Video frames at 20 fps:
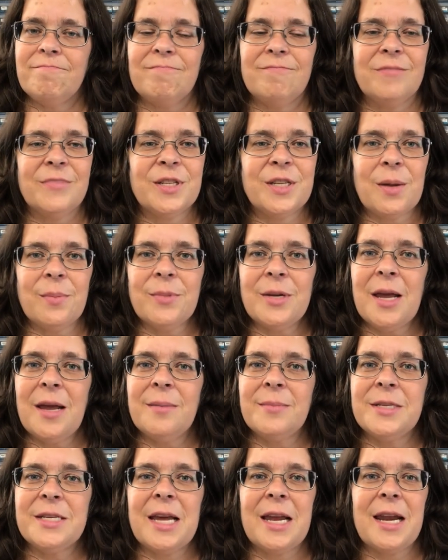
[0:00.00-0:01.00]

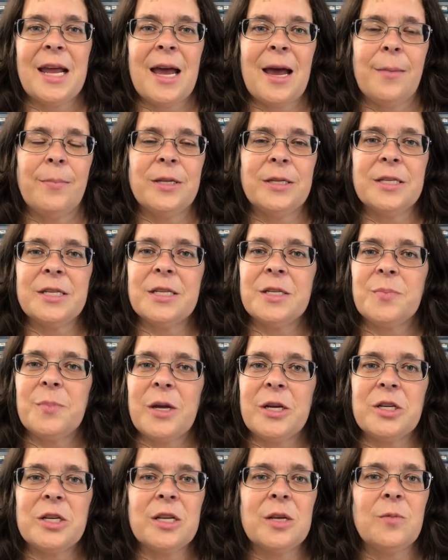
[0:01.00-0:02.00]
Sometimes that happens,
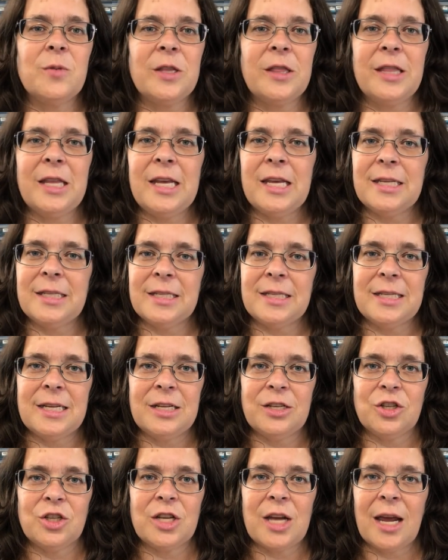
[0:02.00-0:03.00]
especially with the
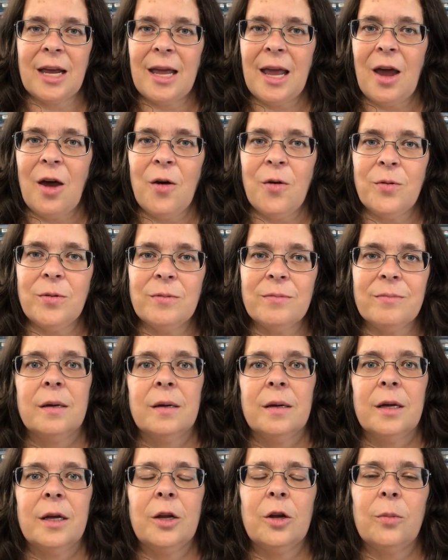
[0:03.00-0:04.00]
instant checkout.
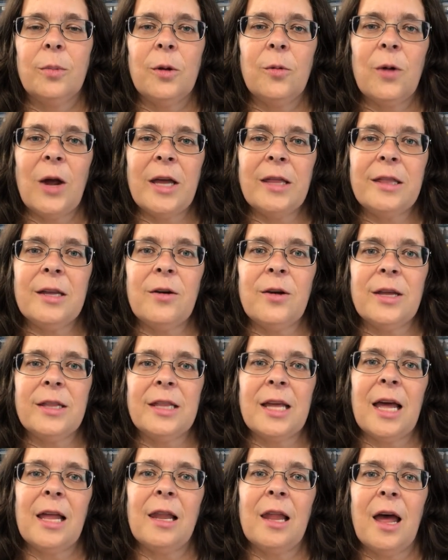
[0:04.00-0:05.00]
It'll be right there at
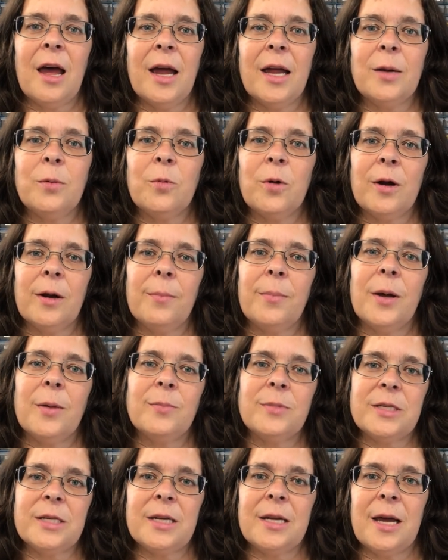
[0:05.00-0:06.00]
that line where it
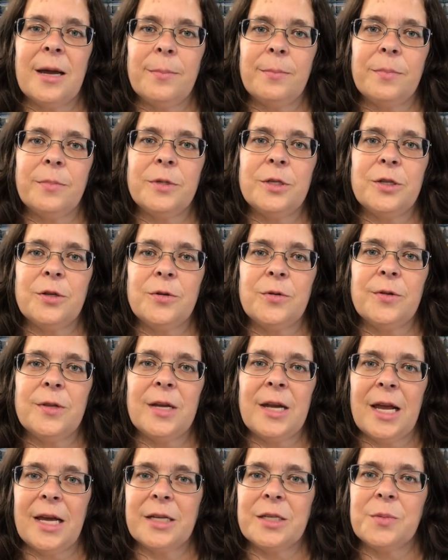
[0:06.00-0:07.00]
bumps it up to the
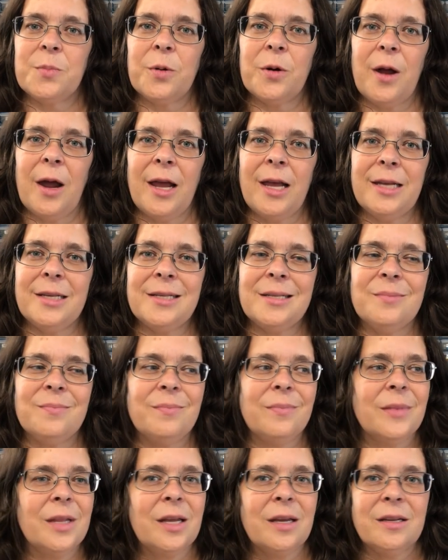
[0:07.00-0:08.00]
next price.
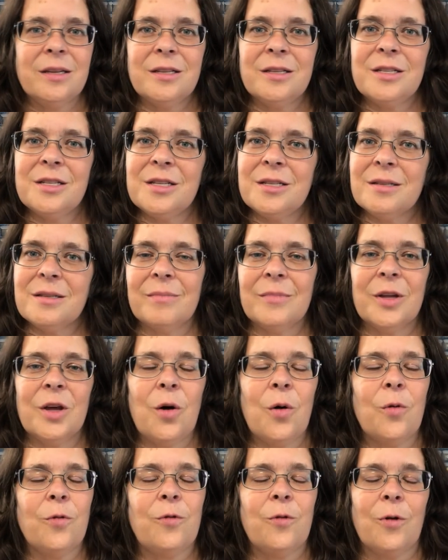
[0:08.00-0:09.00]
just
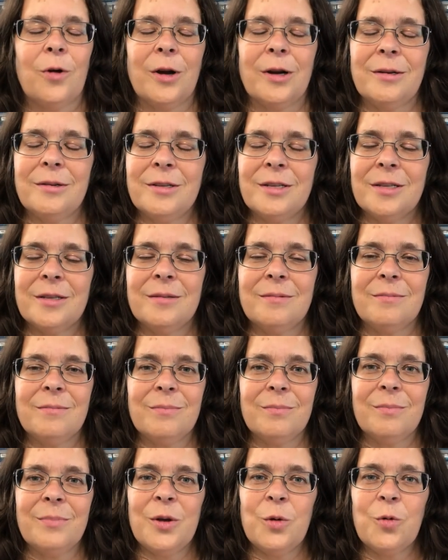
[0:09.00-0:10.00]
go for it. Just
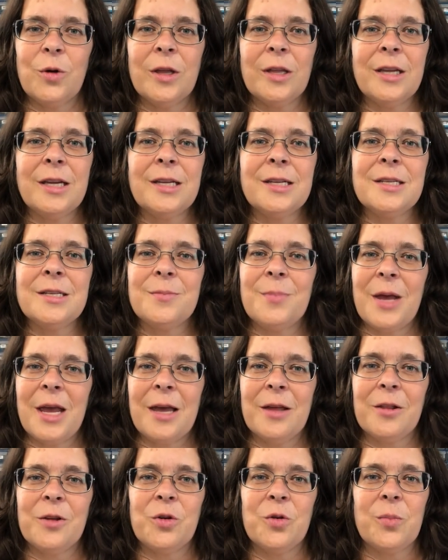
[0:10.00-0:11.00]
be willing to pay
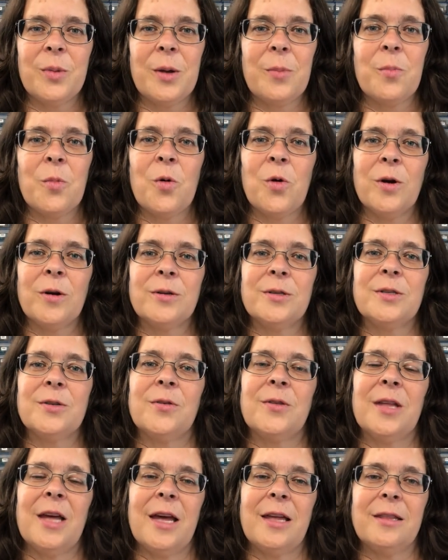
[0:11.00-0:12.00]
a little bit more
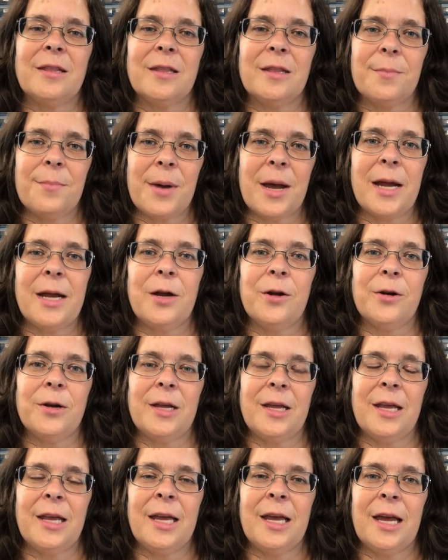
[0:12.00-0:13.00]
so that the buyer
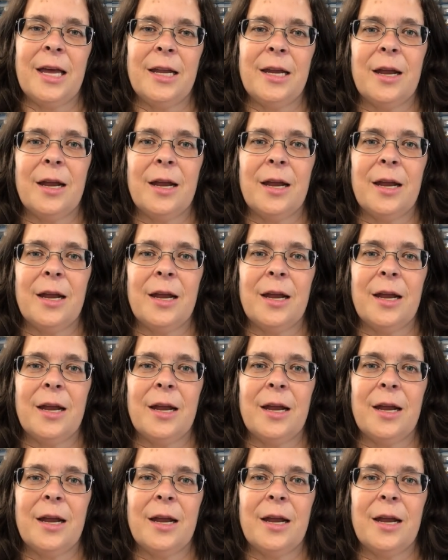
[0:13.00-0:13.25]
can get